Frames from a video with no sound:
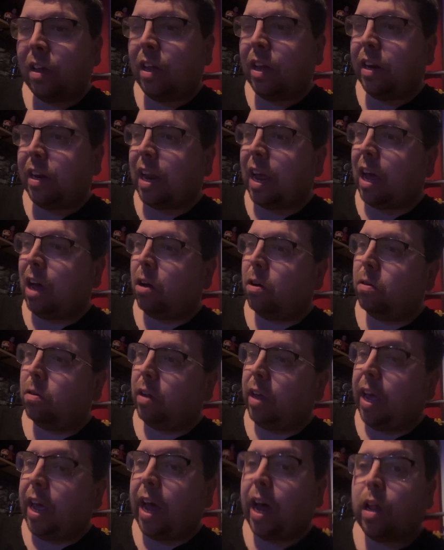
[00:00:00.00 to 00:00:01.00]
Now,
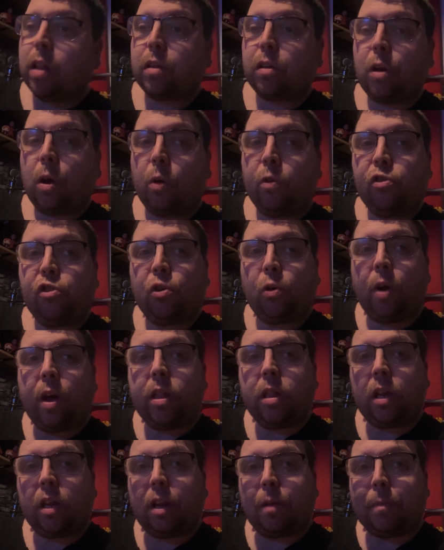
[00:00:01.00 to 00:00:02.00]
he has no
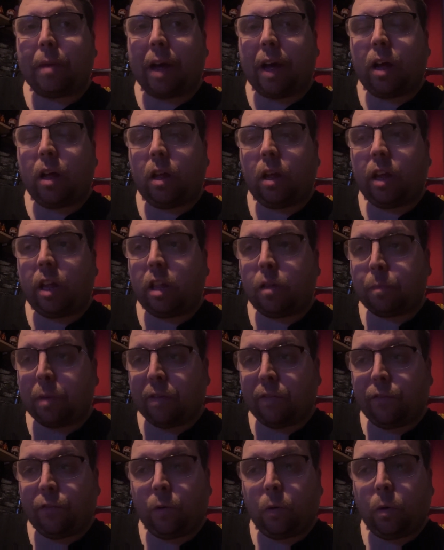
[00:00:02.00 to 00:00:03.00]
choice in the matter, he's
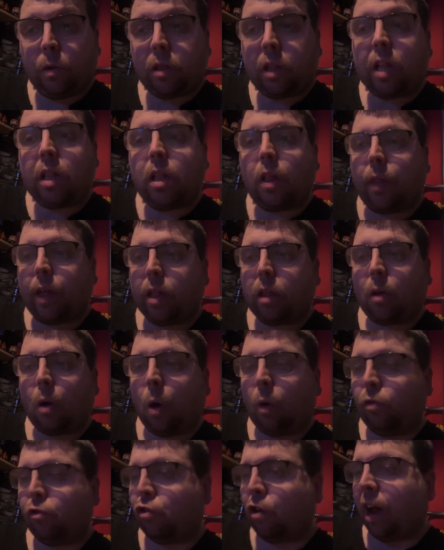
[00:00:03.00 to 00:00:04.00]
been forced into this
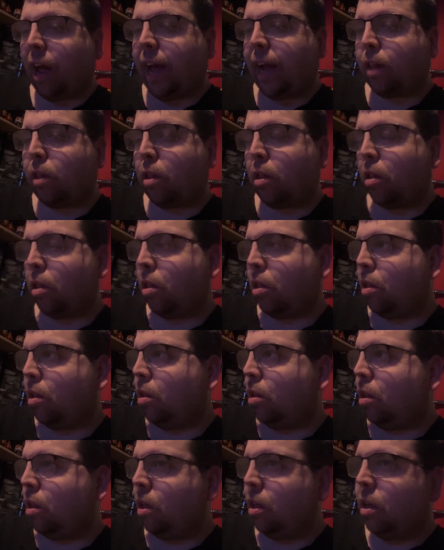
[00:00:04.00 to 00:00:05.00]
contract.
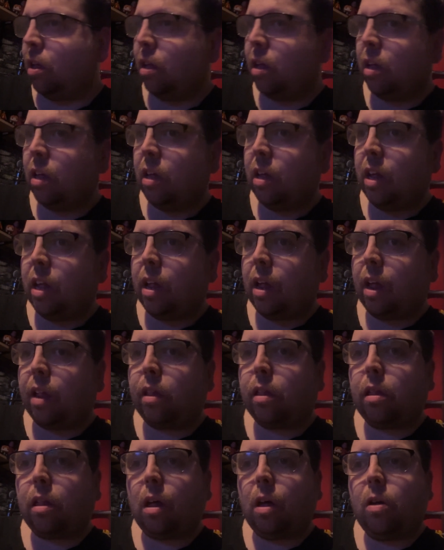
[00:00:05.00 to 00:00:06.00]
And
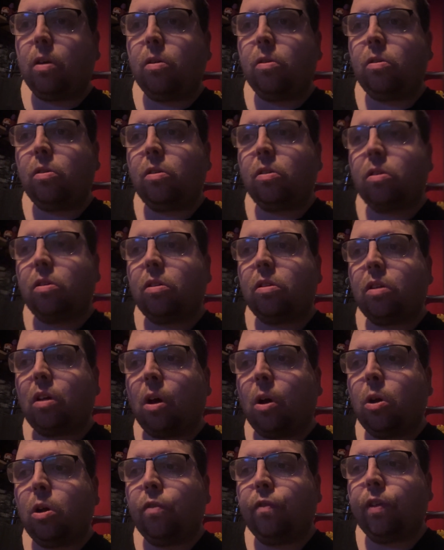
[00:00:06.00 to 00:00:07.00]
so,
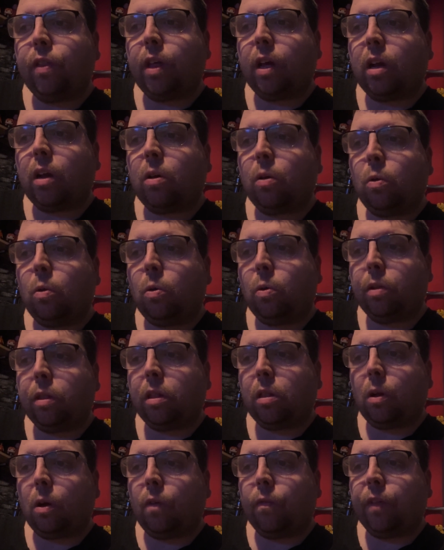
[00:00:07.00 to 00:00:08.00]
over the course
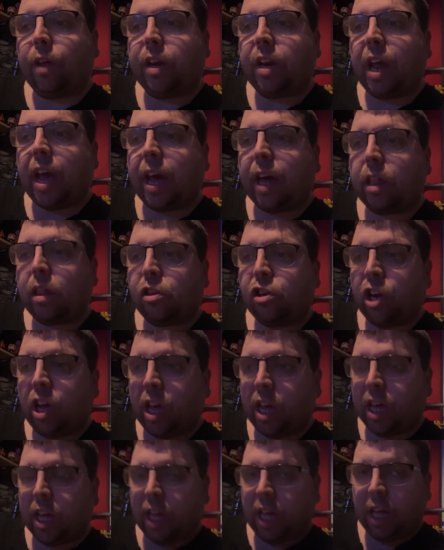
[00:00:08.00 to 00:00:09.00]
of the next
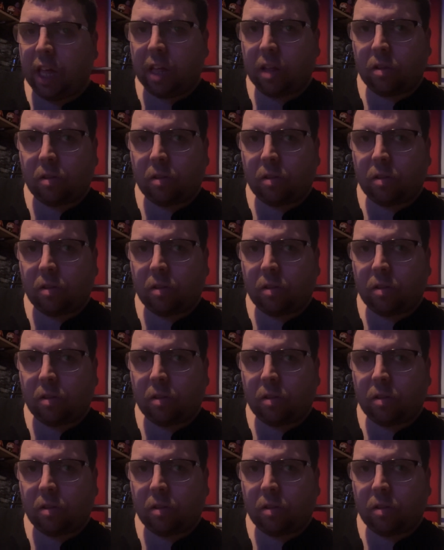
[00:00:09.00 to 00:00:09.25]
year,